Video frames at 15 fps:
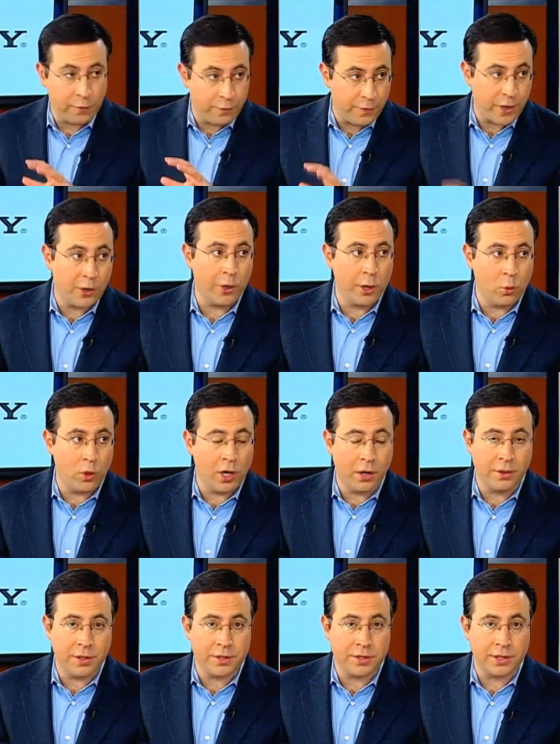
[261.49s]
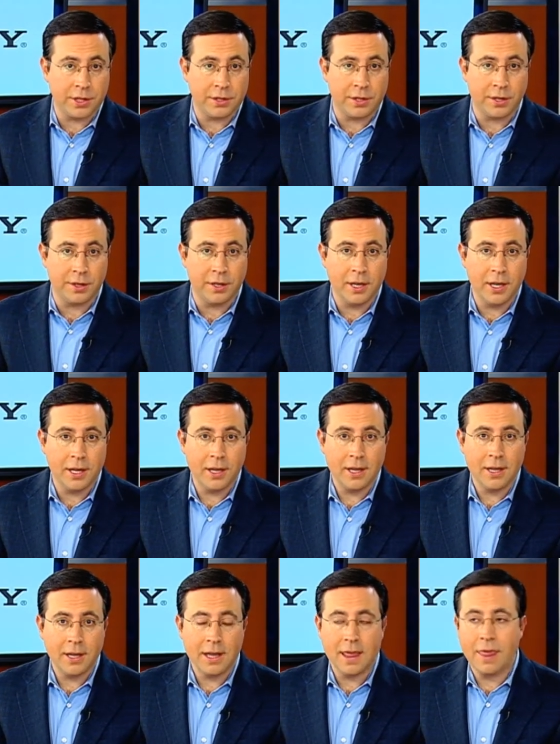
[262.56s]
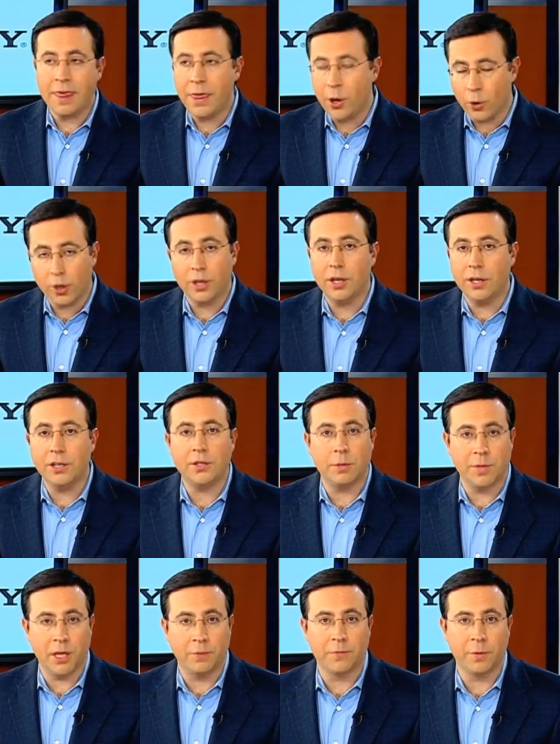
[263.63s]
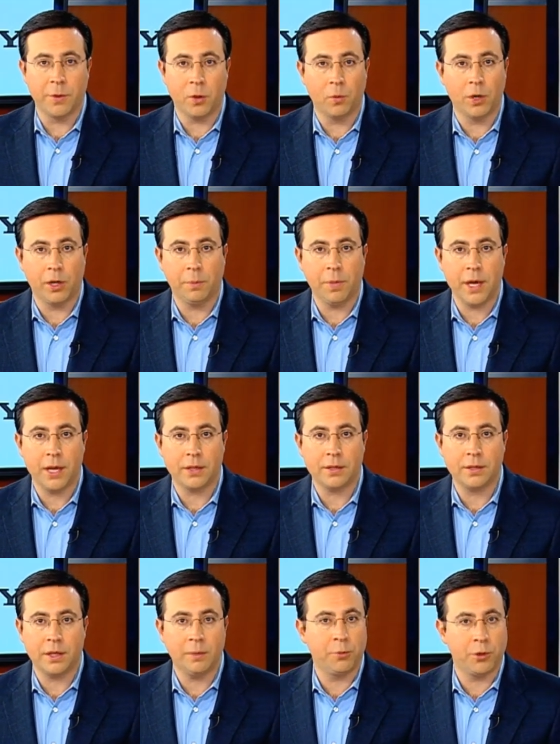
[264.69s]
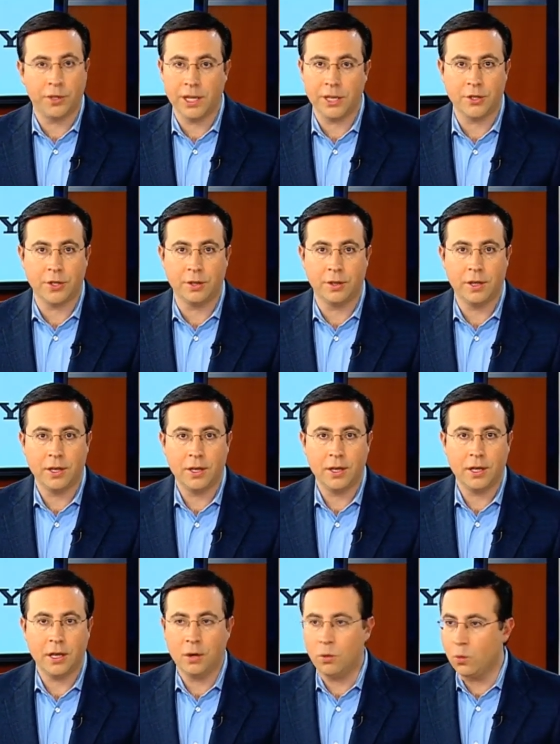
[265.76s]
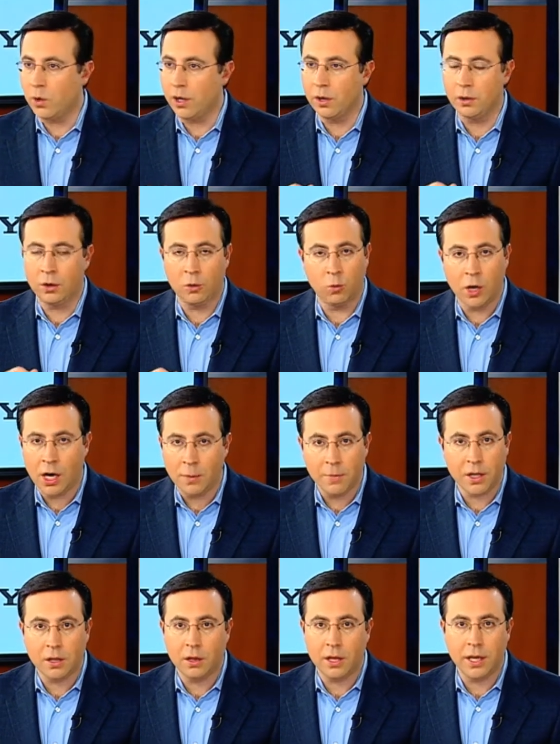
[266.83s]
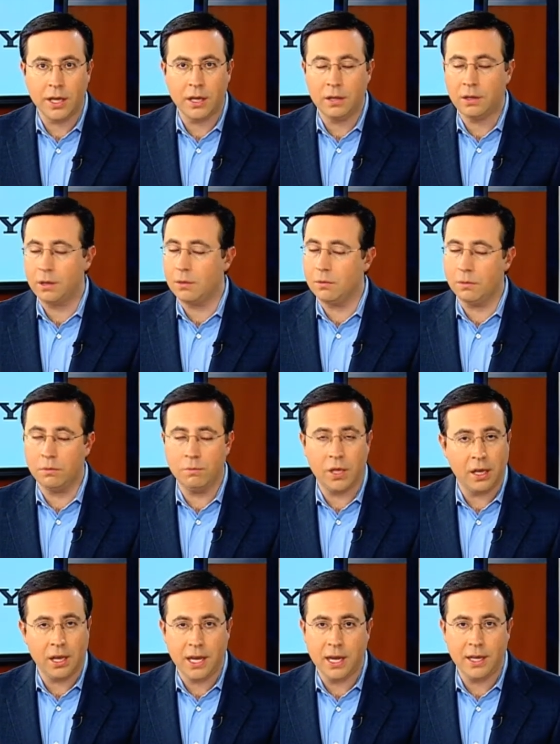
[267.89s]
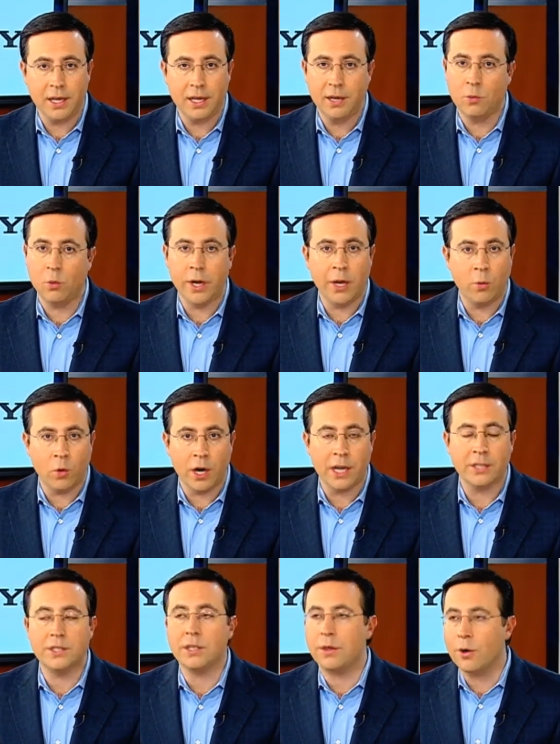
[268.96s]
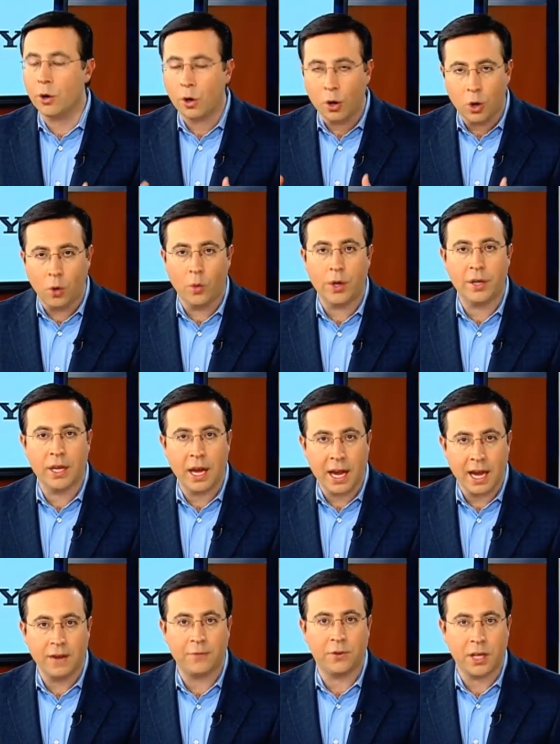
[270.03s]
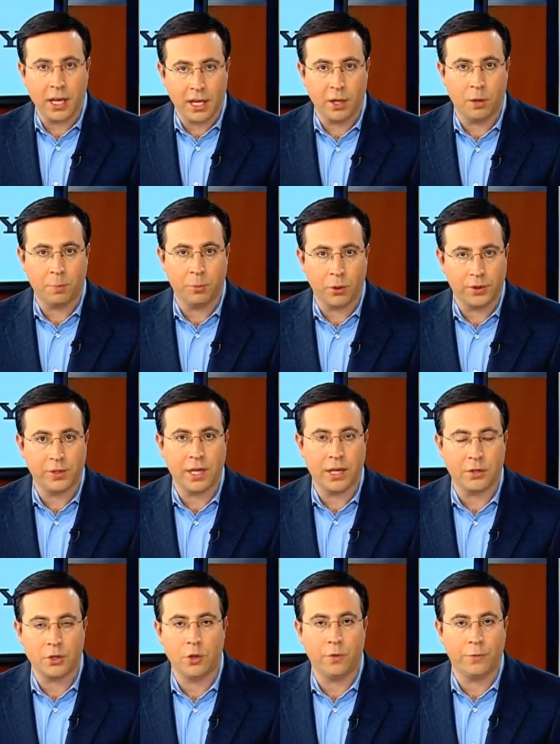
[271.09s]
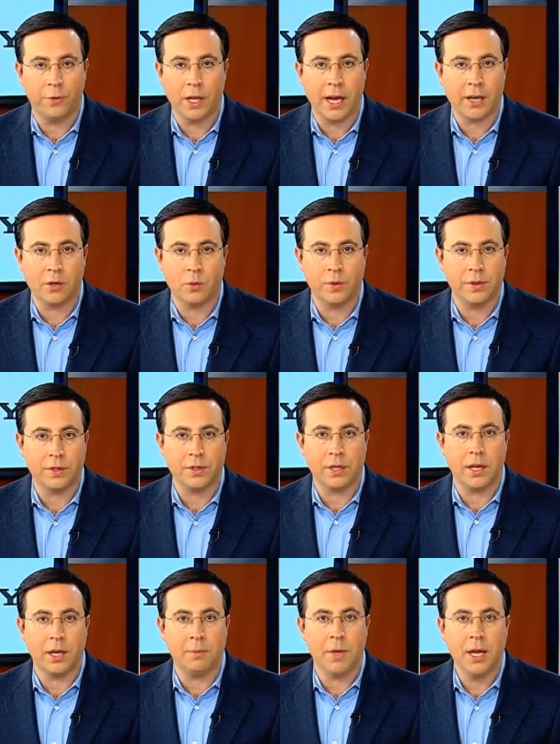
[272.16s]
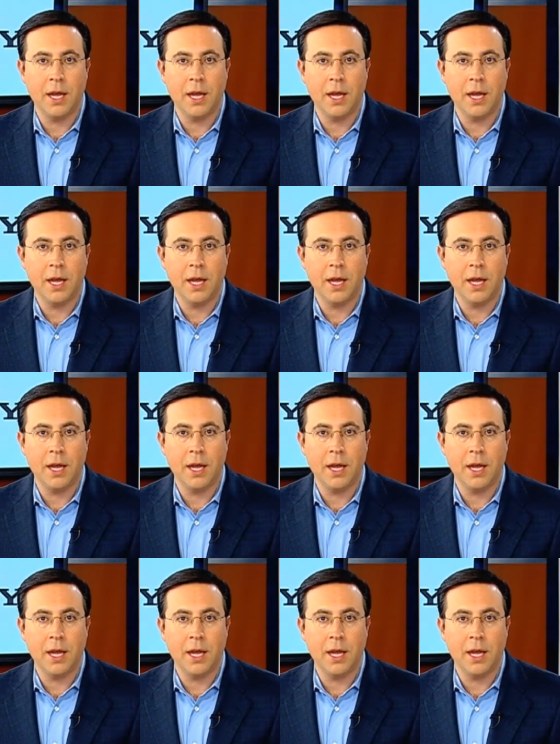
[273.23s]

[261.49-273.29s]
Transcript: very well this season. They're going to need some help from their running backs in protection. Uh, where Le'Ron McClain, McGahee, Ray Rice, they're going to have to help protect Joe Flacco in this game